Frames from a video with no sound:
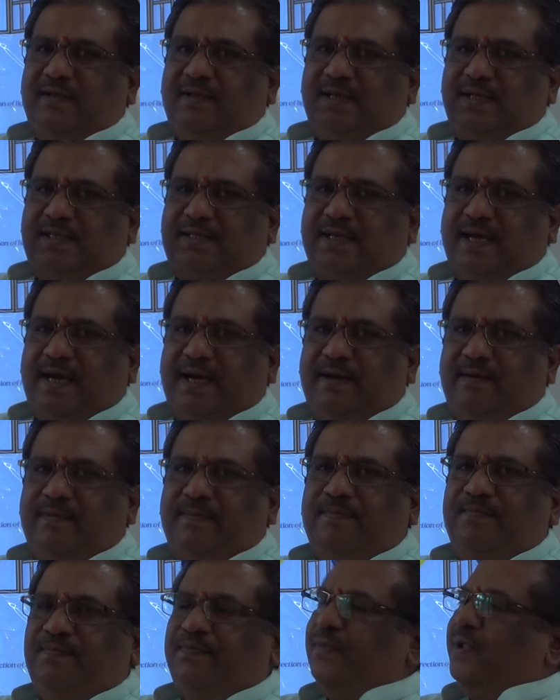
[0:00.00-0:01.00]
this side,
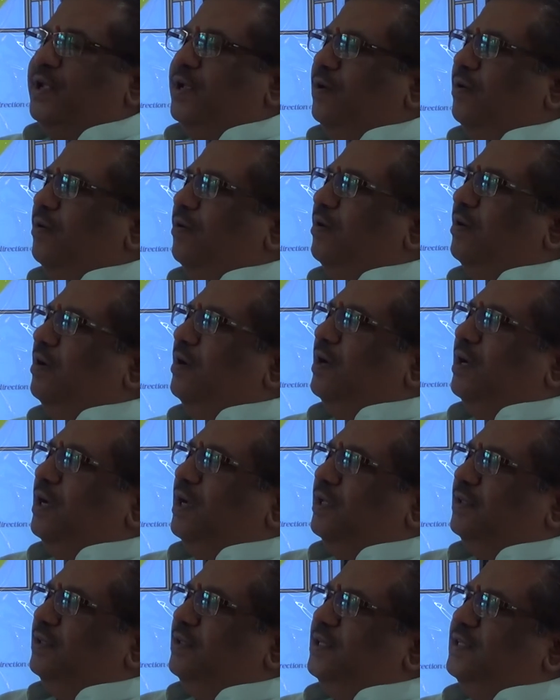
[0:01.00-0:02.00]

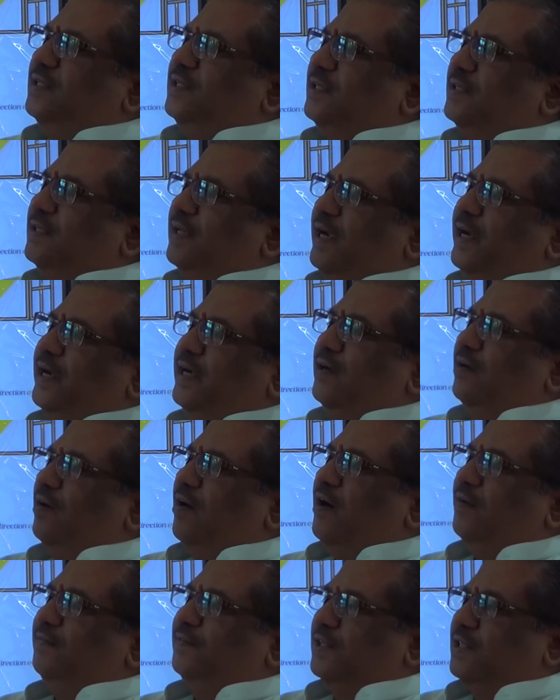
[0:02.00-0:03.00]
this side
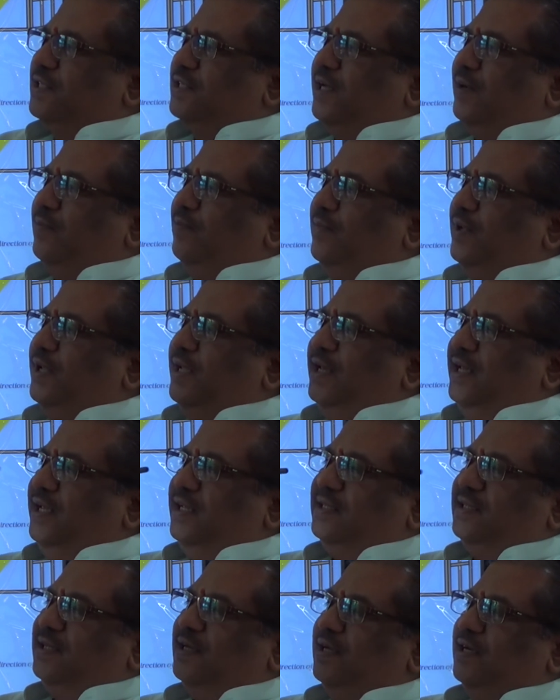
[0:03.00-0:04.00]
of the stem
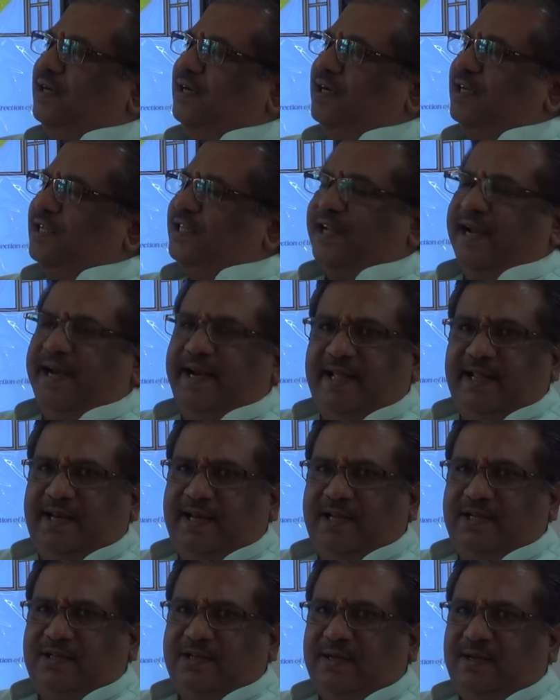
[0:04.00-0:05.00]
is a shady
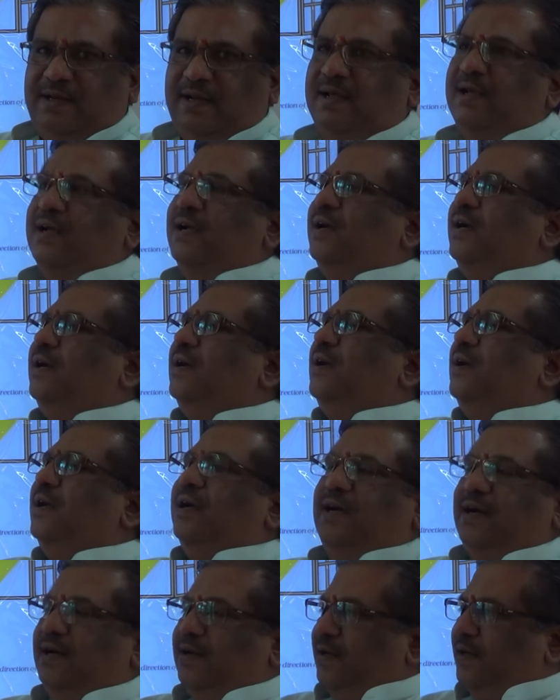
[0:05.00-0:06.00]
region,
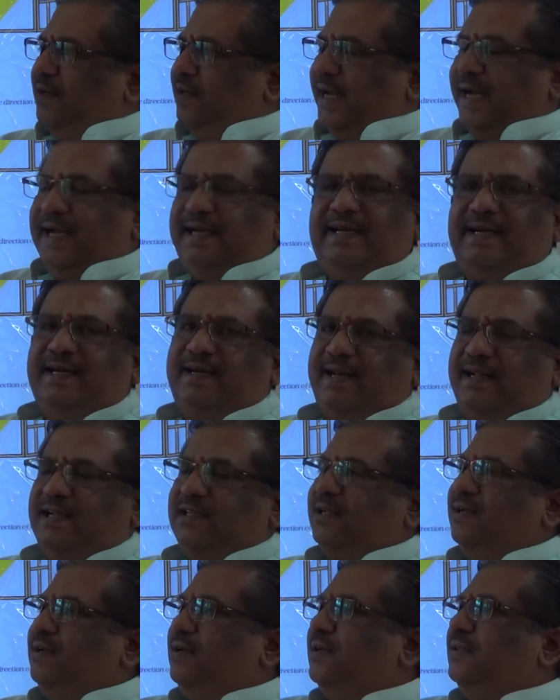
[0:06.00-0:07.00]
lighted
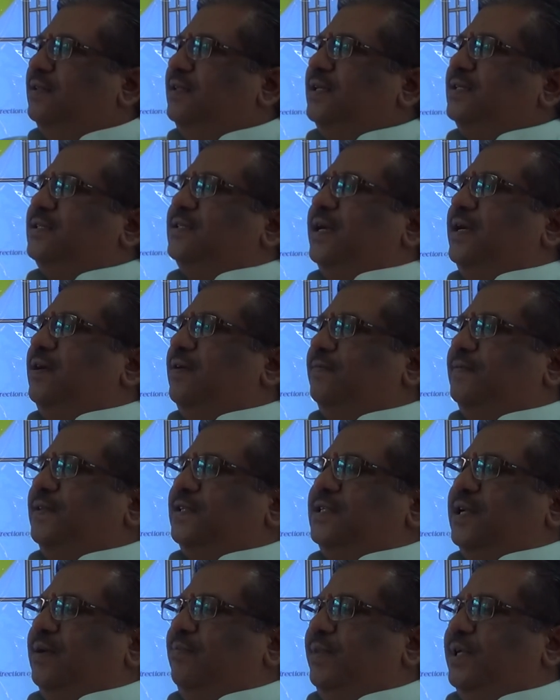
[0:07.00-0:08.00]
region. This side of the
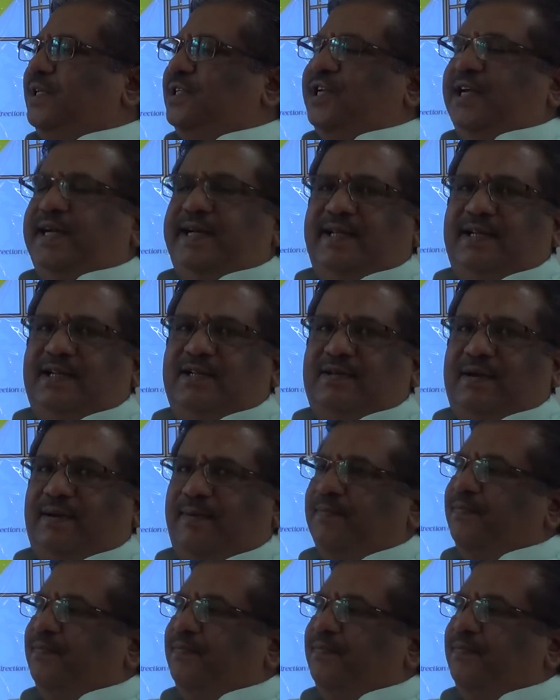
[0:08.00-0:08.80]
stem is shady region.